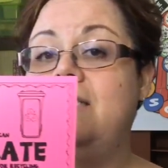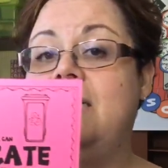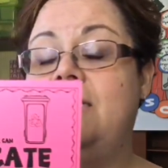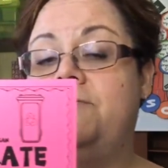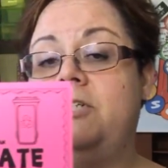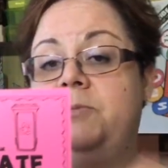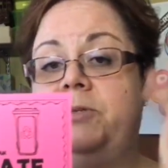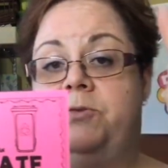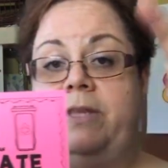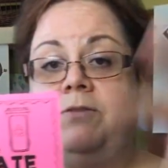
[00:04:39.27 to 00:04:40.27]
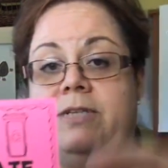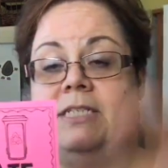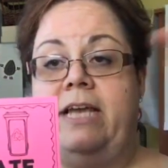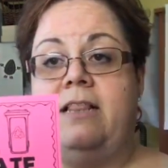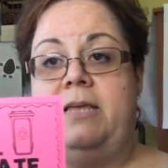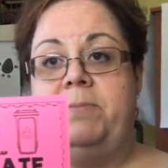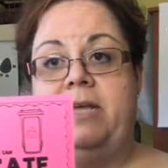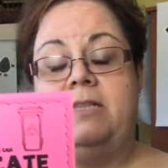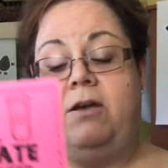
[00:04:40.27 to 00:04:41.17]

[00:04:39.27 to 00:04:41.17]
The difference between the recycling bin.